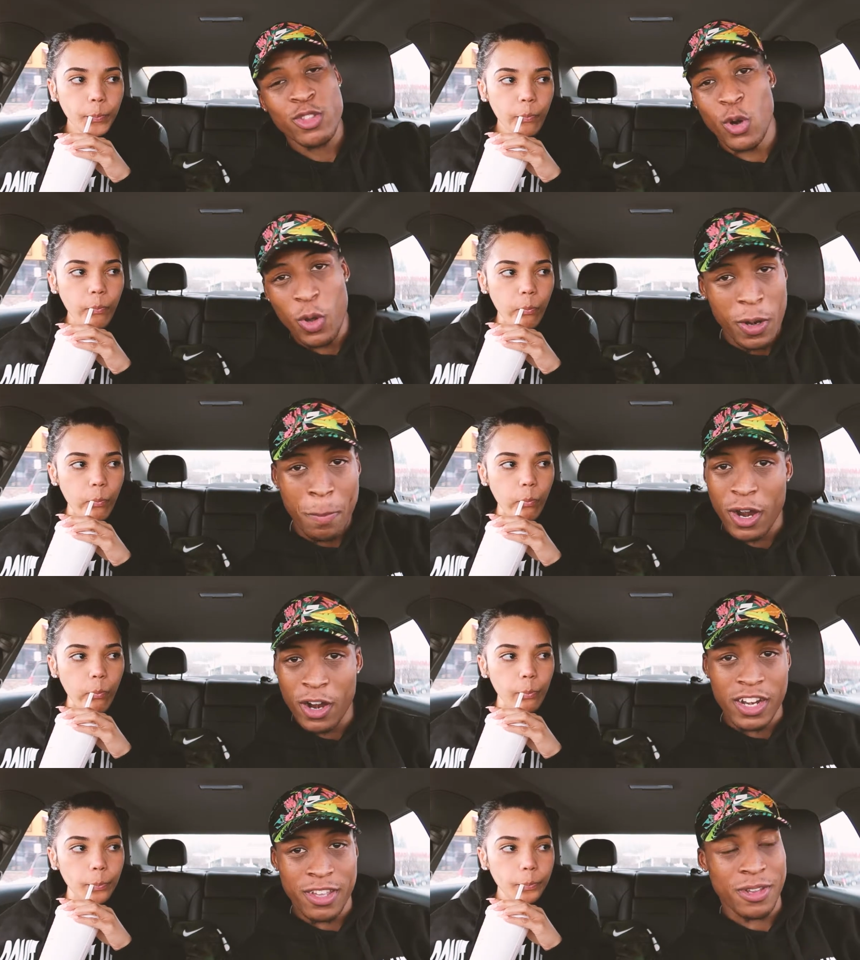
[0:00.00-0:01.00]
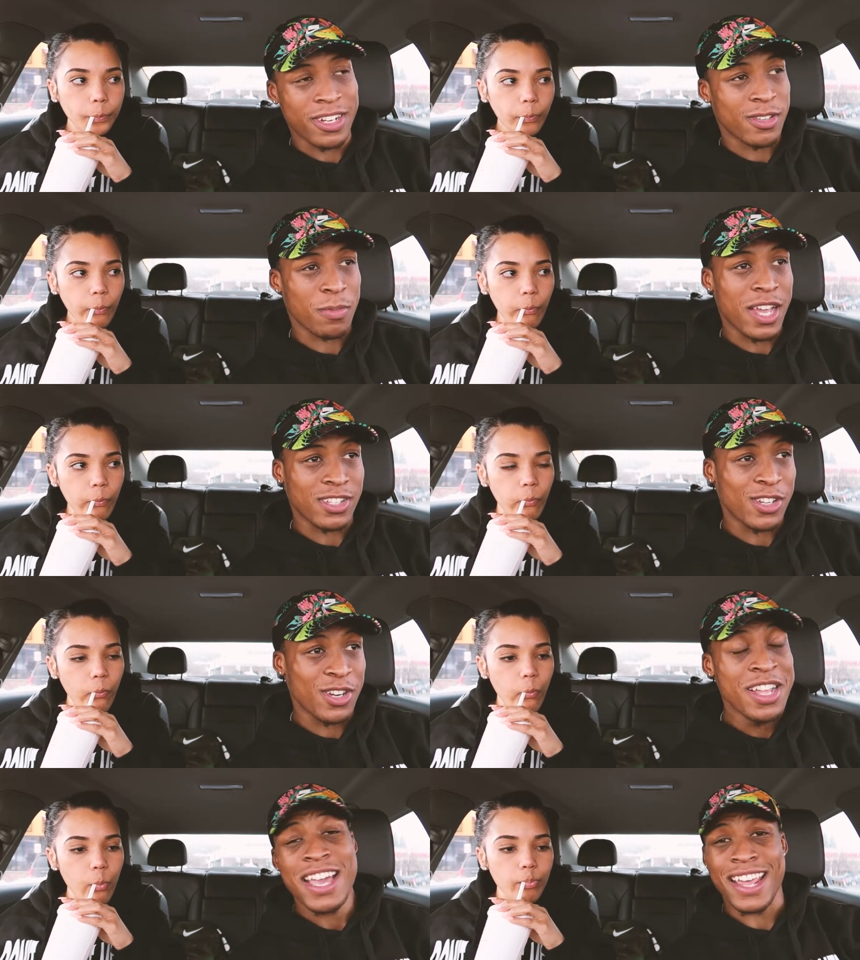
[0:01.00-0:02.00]
Speaker 1: throwing a party or your
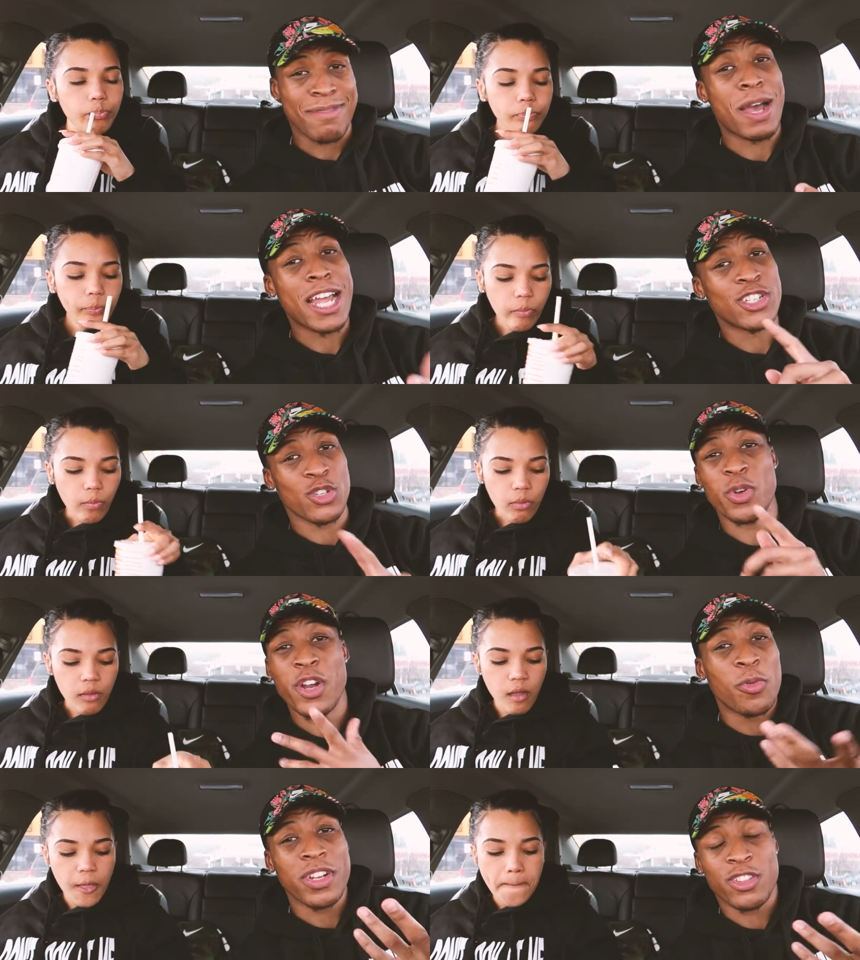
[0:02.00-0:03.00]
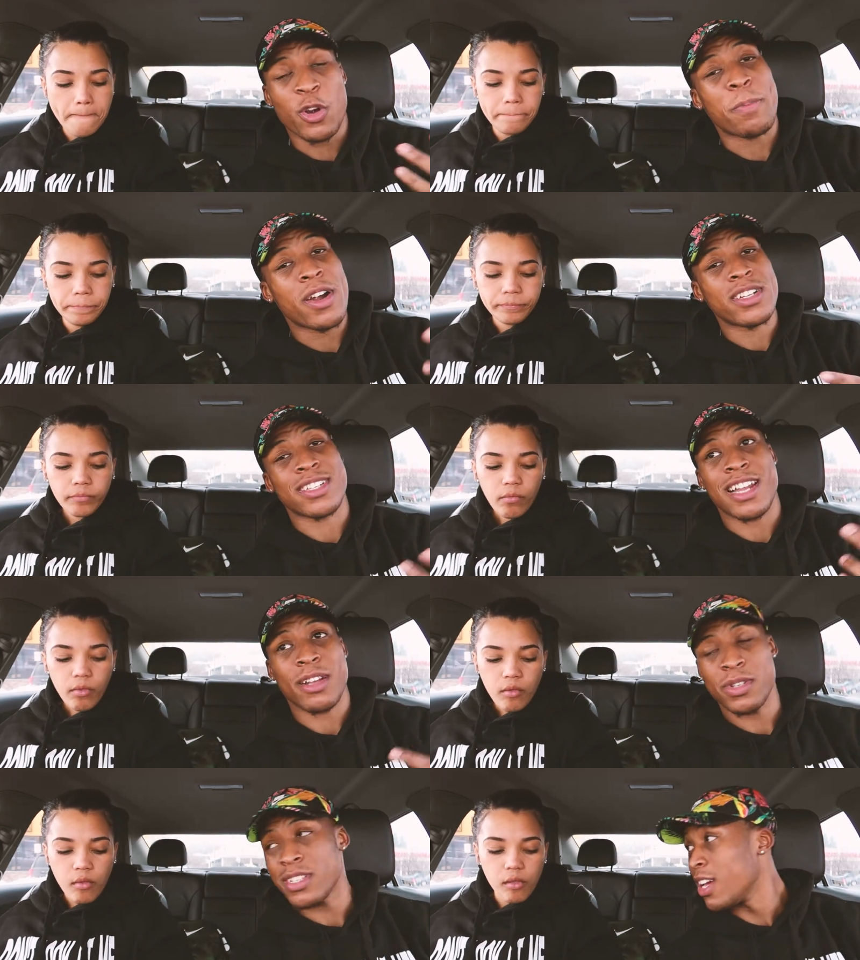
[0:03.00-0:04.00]
semester. And mind you, we don't really throw parties
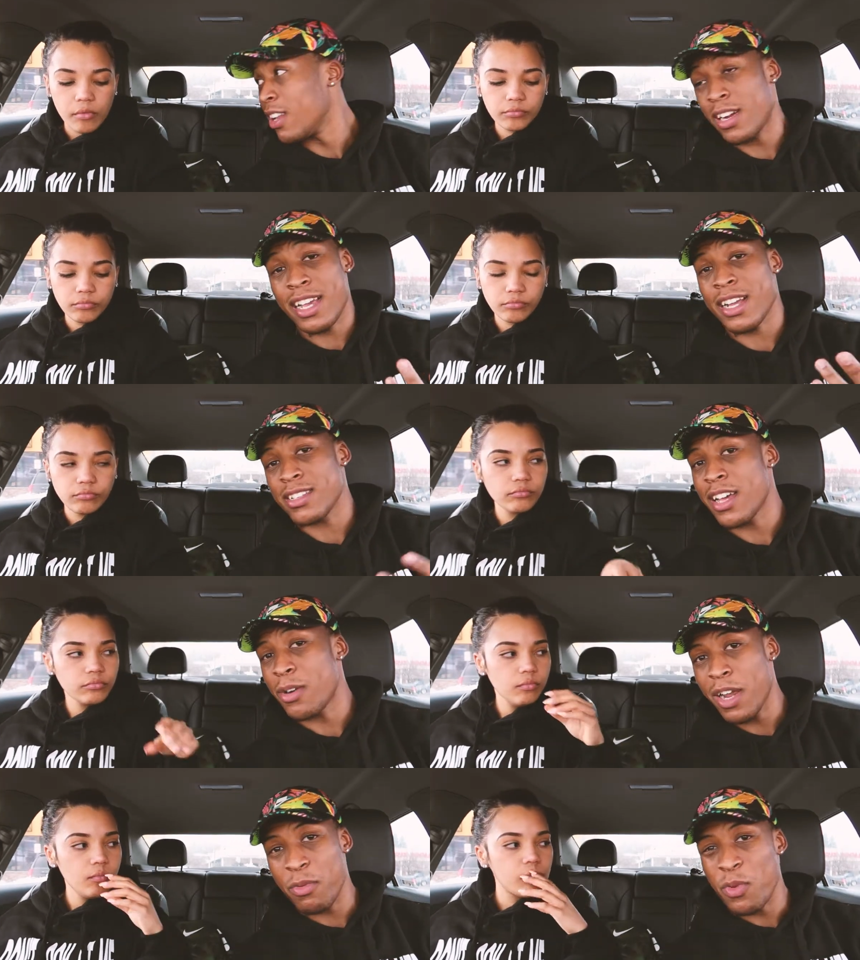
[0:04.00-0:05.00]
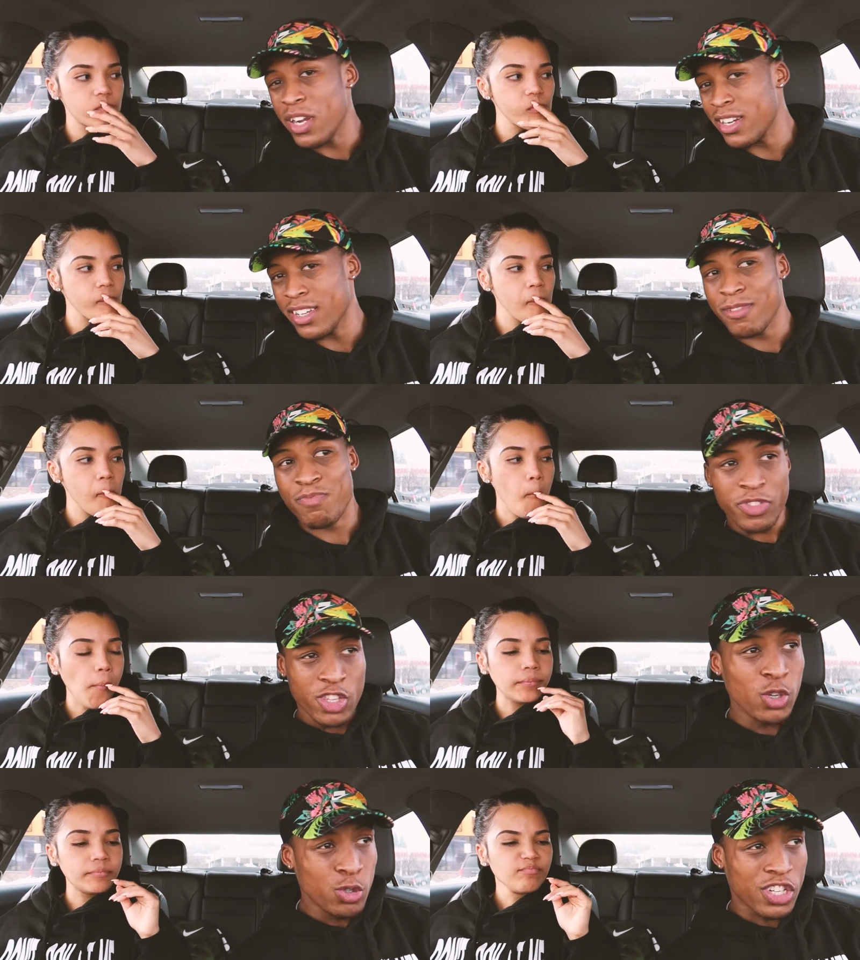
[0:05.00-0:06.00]
like we said, or like I said, right? We wanted to
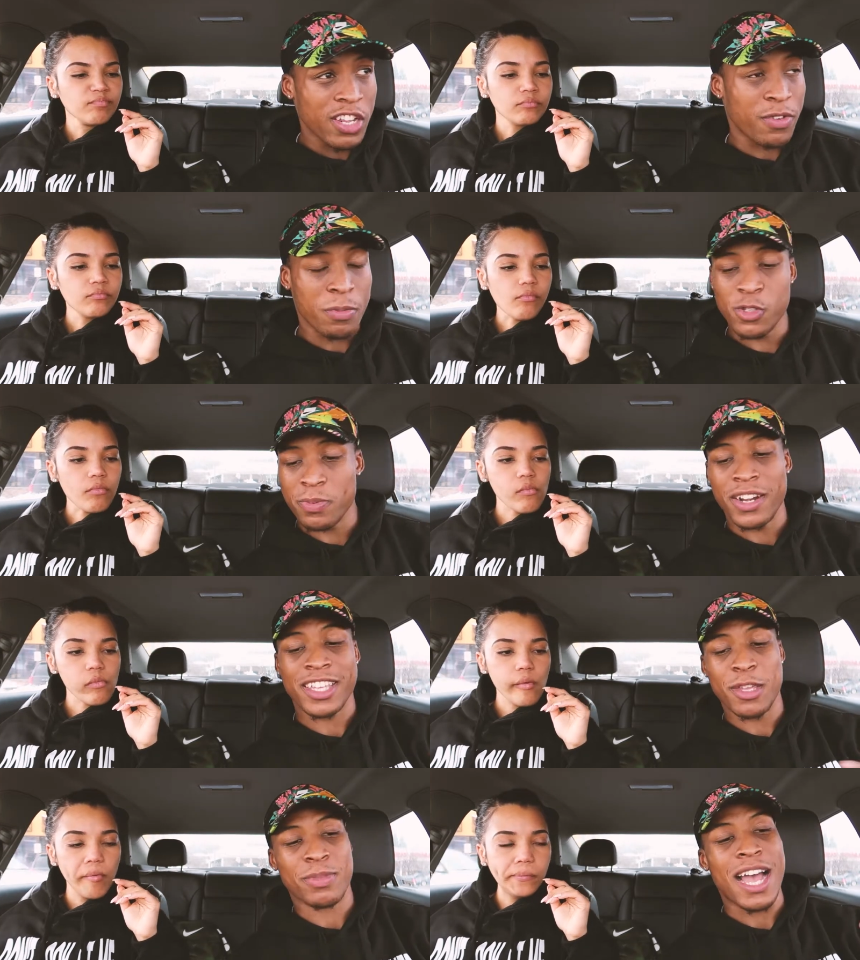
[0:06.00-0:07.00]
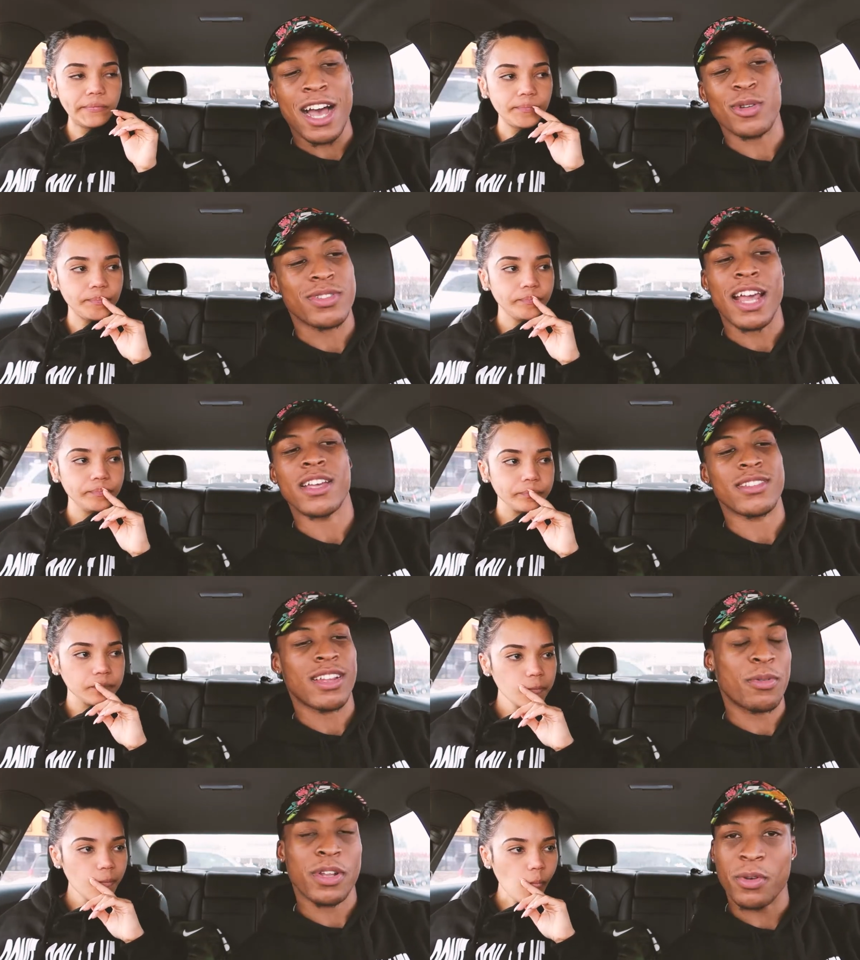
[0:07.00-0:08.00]
usually, for the most part, keep the house nice.
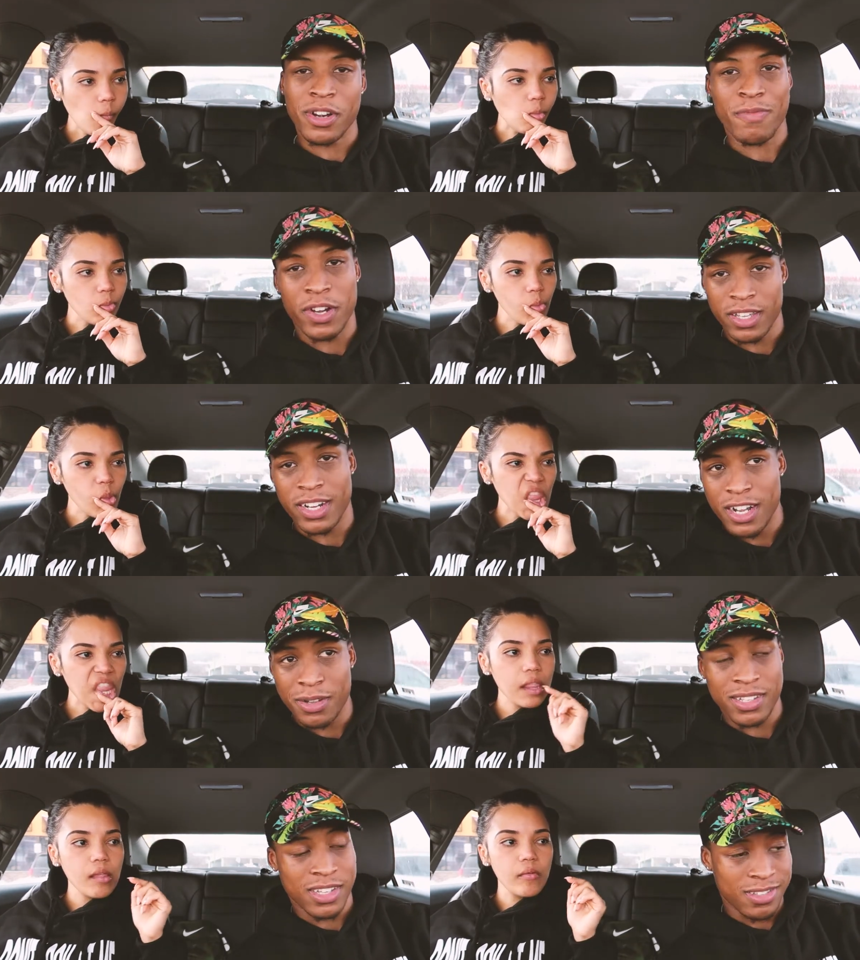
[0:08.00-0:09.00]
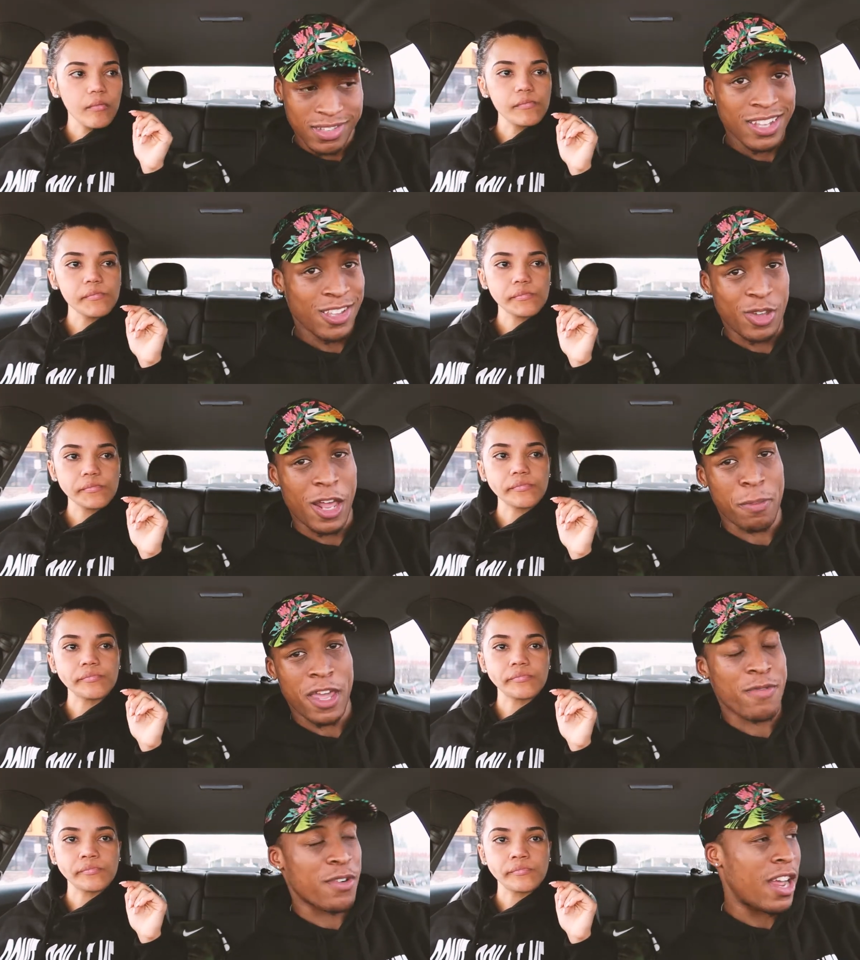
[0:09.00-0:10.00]
Like we do not want to fuck it up because you got to
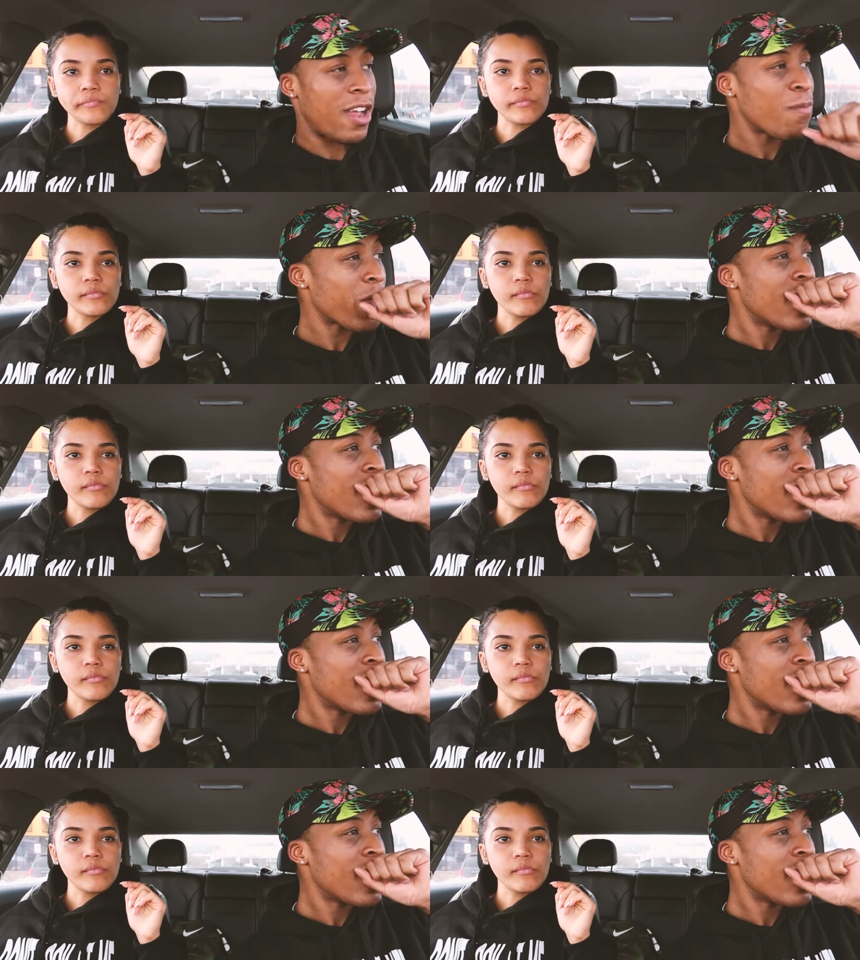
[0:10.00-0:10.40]
pay for that.